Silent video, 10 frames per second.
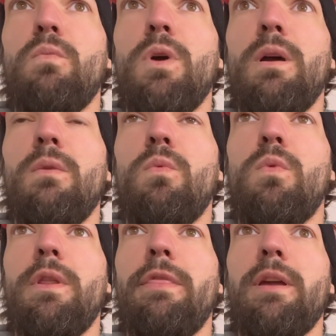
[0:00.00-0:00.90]

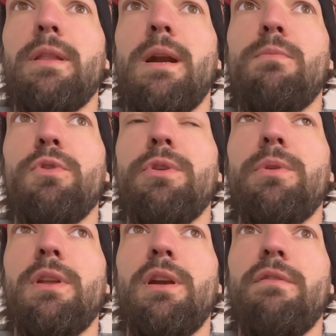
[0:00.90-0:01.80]
one thing that I'm gonna do
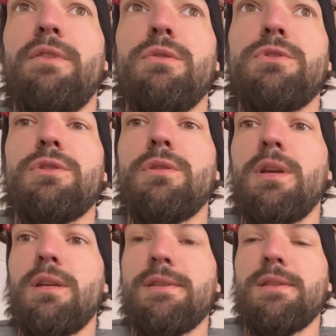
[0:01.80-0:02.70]
in the near future
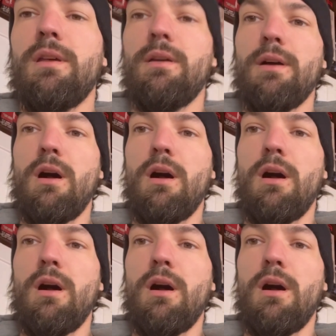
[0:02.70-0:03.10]
is the